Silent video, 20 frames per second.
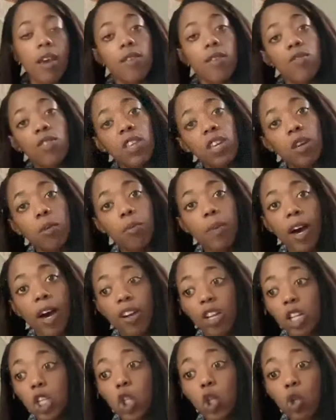Think about
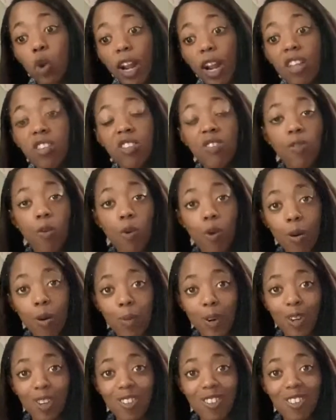it.
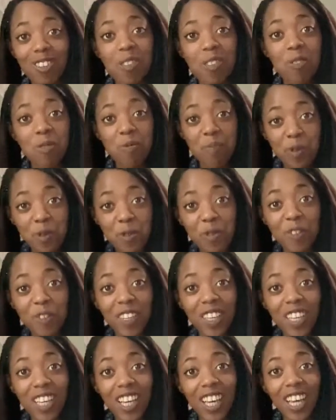Transformers, the
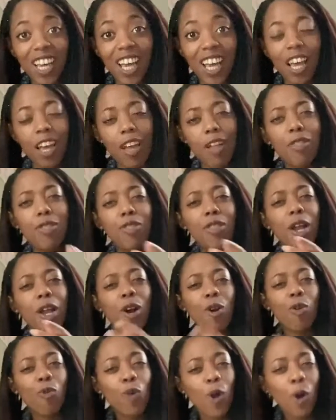movie,
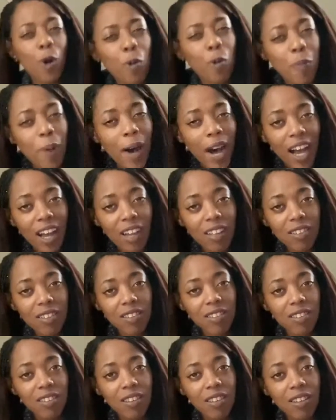they're
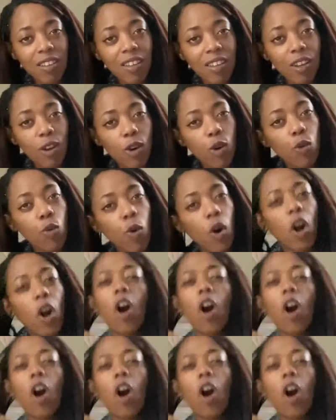robots who are